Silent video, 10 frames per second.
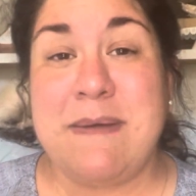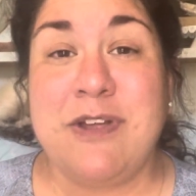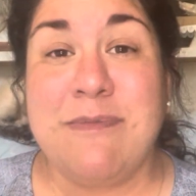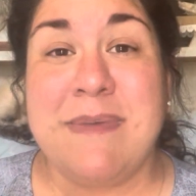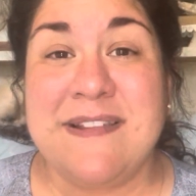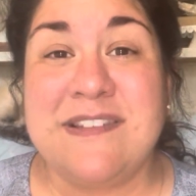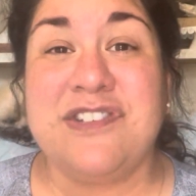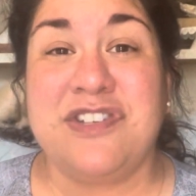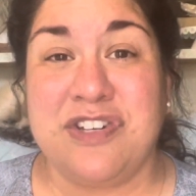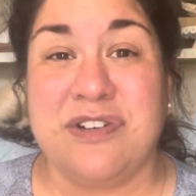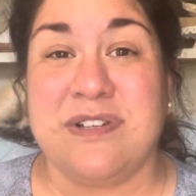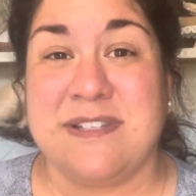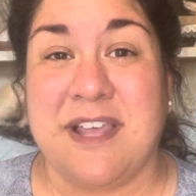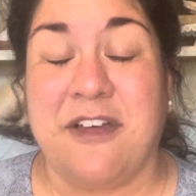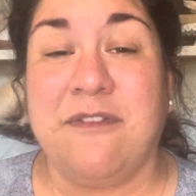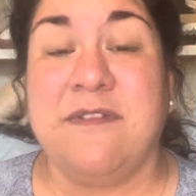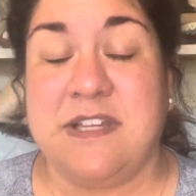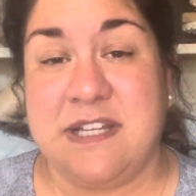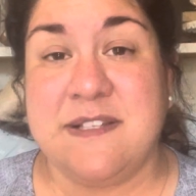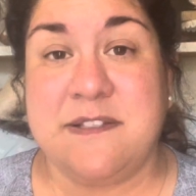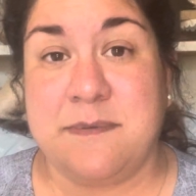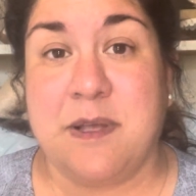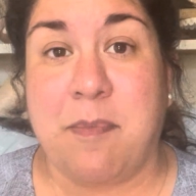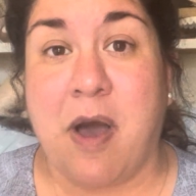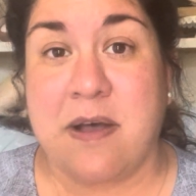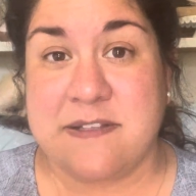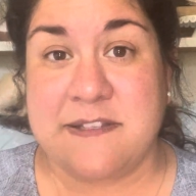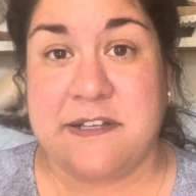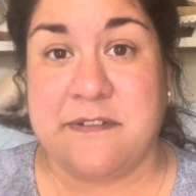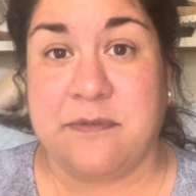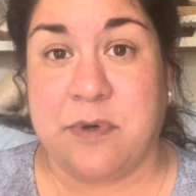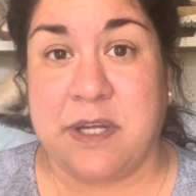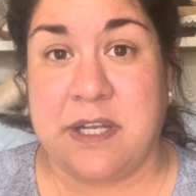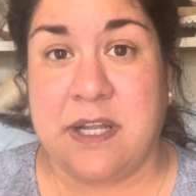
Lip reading: Your message to yourself needs to be a positive one.